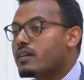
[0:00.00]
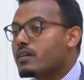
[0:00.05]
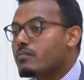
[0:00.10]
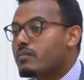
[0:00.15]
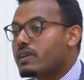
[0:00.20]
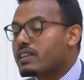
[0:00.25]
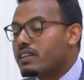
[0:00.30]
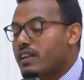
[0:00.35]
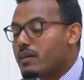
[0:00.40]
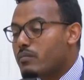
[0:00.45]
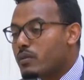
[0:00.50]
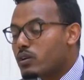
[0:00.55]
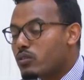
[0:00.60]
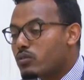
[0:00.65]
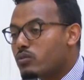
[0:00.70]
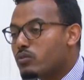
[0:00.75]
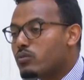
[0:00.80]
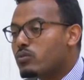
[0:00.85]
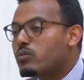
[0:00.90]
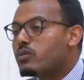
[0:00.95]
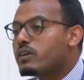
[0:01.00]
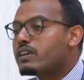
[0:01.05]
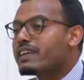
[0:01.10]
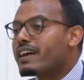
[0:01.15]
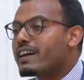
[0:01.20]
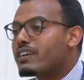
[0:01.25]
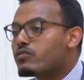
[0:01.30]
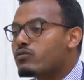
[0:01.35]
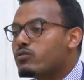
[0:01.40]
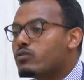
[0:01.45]
But number two, it
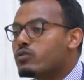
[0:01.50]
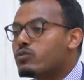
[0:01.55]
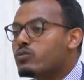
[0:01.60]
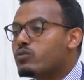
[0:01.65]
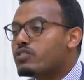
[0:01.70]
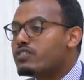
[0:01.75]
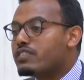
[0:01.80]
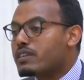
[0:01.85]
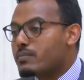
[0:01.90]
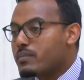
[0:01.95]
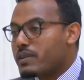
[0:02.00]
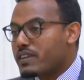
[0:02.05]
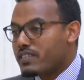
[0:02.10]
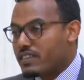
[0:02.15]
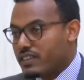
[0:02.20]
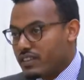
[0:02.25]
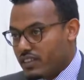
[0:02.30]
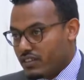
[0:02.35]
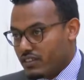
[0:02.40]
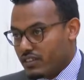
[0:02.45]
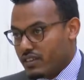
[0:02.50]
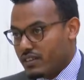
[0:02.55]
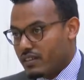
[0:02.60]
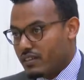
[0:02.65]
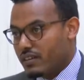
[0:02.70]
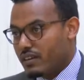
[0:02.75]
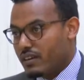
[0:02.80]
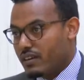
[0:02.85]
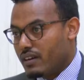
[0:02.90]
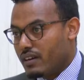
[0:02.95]
has to do with representation.
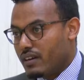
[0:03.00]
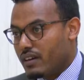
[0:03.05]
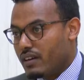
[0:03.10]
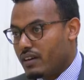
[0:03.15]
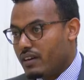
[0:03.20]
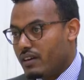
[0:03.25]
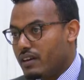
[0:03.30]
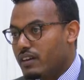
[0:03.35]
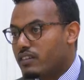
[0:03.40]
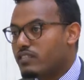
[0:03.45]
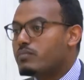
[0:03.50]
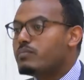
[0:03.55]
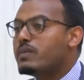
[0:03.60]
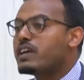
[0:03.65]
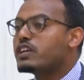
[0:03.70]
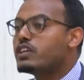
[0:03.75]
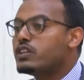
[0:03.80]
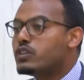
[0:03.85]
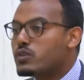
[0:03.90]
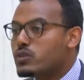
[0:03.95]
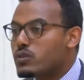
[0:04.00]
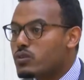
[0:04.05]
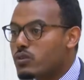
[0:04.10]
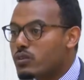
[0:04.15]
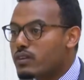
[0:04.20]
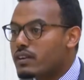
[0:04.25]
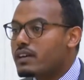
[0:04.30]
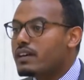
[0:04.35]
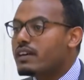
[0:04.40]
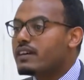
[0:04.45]
It's making
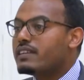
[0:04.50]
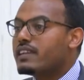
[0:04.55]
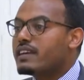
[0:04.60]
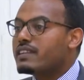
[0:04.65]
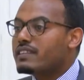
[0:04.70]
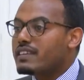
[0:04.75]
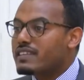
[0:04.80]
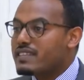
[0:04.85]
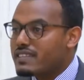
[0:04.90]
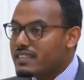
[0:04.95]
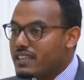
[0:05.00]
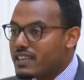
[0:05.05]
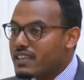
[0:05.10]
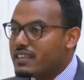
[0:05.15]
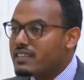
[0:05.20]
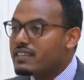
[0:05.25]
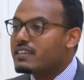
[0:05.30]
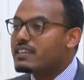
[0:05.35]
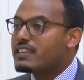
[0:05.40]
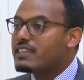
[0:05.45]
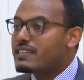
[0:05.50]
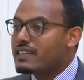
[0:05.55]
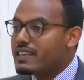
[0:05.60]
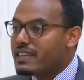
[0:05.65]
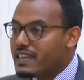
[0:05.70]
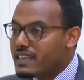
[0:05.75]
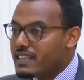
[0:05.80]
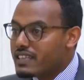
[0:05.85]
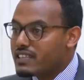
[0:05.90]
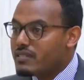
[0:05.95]
sure that the state is
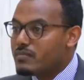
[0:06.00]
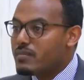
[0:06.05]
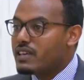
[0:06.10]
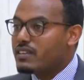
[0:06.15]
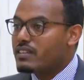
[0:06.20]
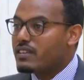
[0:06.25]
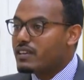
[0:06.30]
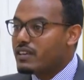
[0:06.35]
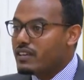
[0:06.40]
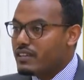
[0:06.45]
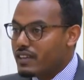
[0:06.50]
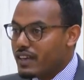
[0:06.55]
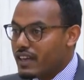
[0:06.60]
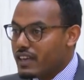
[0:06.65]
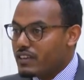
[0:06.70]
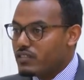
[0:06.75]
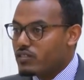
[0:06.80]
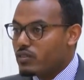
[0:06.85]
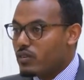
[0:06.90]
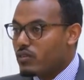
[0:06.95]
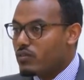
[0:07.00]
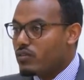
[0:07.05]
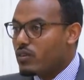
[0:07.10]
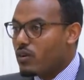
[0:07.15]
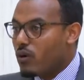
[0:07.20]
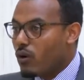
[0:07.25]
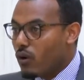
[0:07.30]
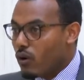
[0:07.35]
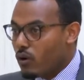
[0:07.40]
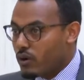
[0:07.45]
legitimate in the eyes of
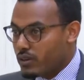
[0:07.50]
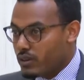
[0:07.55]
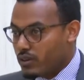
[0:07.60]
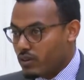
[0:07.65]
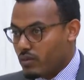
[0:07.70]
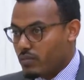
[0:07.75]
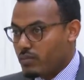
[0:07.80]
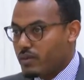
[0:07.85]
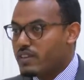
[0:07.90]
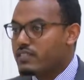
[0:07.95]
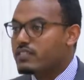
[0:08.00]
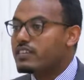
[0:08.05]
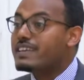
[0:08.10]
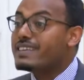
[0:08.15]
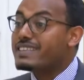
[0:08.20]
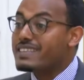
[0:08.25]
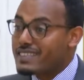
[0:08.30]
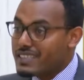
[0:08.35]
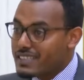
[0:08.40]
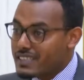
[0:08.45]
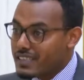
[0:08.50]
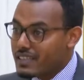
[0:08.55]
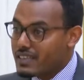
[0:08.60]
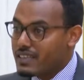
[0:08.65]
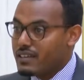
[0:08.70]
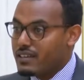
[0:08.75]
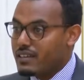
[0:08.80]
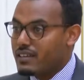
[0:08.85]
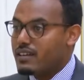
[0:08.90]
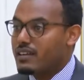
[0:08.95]
all Ethiopians is the
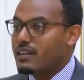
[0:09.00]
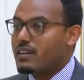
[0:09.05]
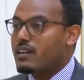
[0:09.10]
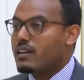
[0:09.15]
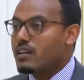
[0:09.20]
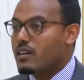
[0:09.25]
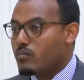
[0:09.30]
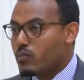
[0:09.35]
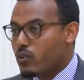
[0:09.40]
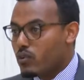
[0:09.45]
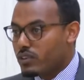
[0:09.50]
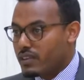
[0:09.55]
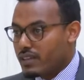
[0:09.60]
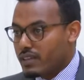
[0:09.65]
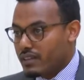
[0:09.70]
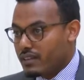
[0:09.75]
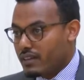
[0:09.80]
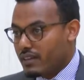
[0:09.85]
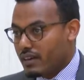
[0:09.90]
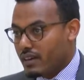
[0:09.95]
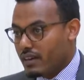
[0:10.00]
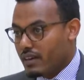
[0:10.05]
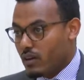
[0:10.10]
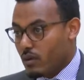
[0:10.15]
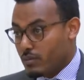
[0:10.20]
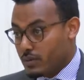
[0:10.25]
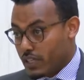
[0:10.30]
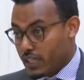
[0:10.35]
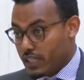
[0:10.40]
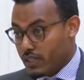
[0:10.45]
second important
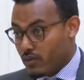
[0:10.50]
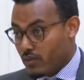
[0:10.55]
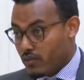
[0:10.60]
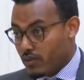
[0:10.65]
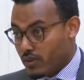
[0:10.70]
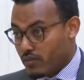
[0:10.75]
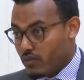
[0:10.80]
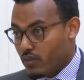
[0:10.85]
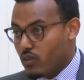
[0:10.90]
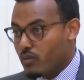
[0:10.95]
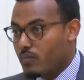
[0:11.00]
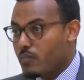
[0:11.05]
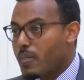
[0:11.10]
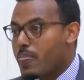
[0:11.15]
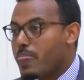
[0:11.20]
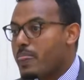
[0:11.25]
objective of reform.